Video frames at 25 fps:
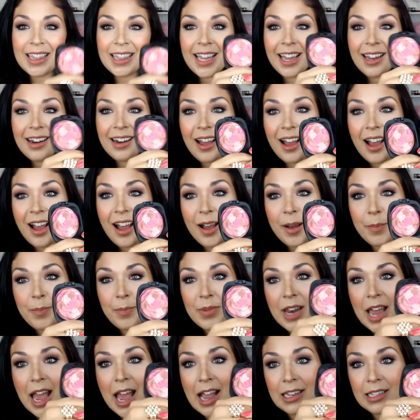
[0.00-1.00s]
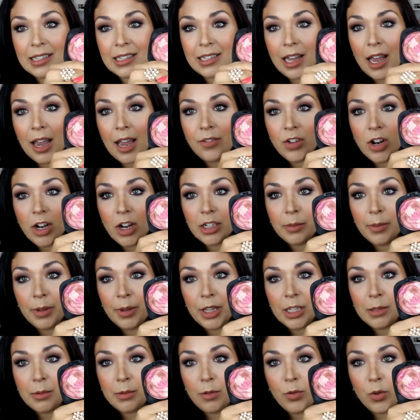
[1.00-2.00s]
and then up next, I've talked
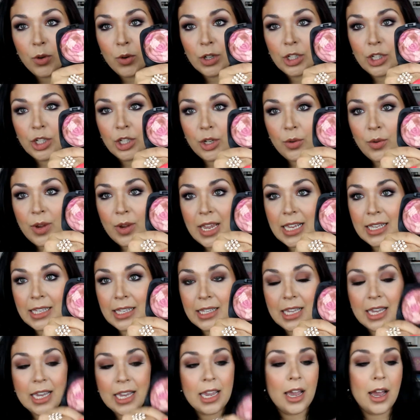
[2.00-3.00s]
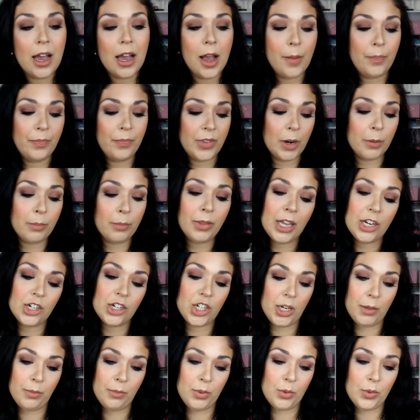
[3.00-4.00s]
about this before too, is the um, their
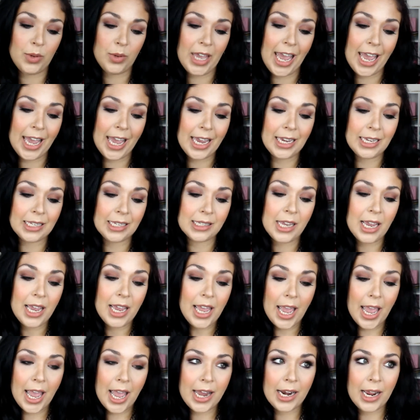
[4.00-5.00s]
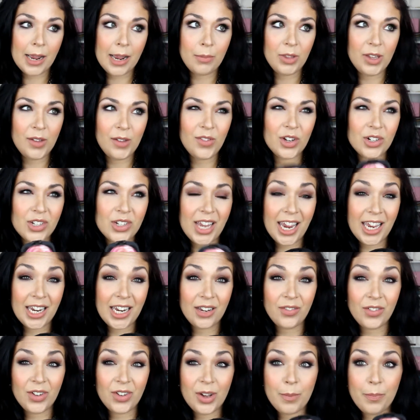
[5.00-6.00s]
blushing bouquets, and I believe there's
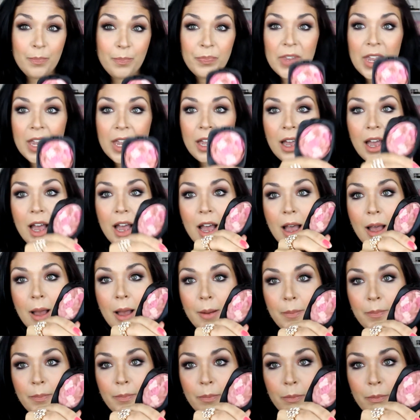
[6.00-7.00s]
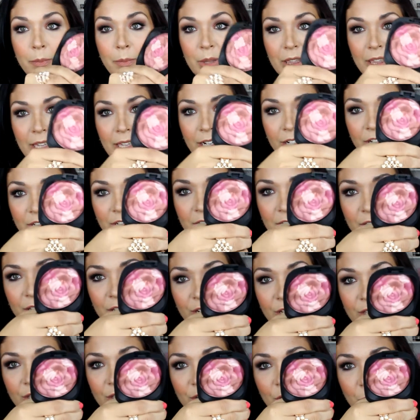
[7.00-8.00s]
eight of them. Um, but they just
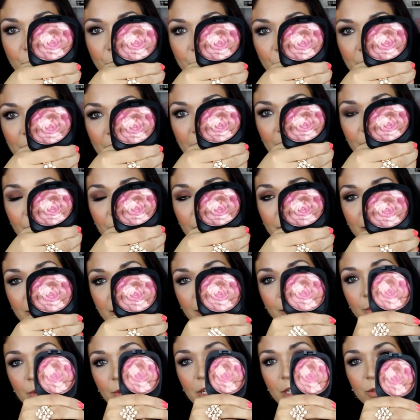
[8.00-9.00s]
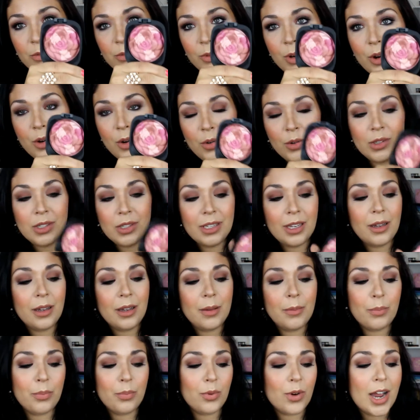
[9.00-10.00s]
look so pretty. Look at them. These rose
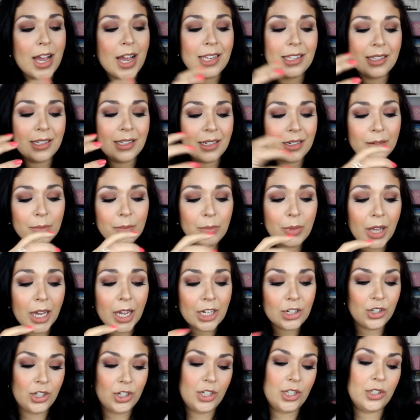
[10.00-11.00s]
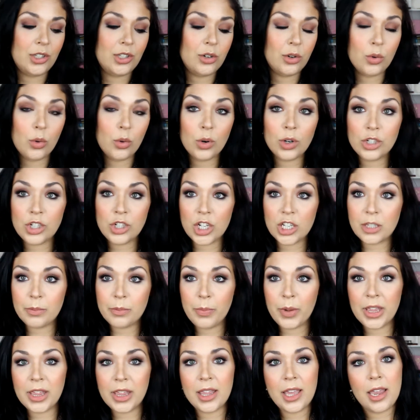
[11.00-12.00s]
uh, pressed blushes are gorgeous,
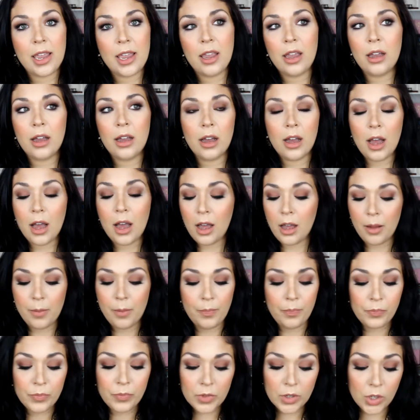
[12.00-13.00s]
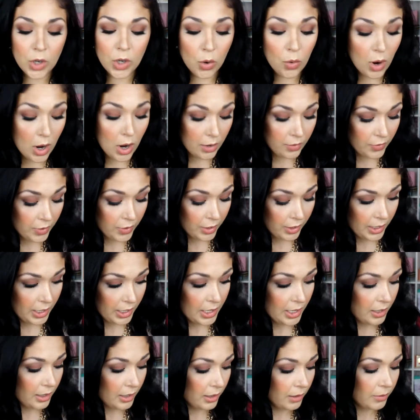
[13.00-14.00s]
but they um, go on
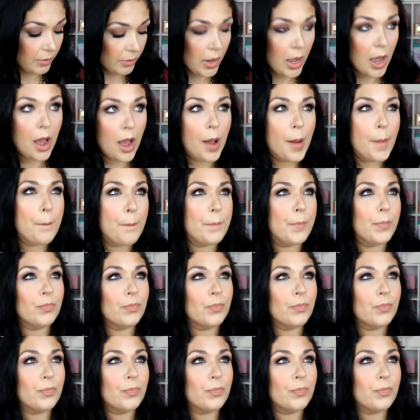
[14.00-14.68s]
very um,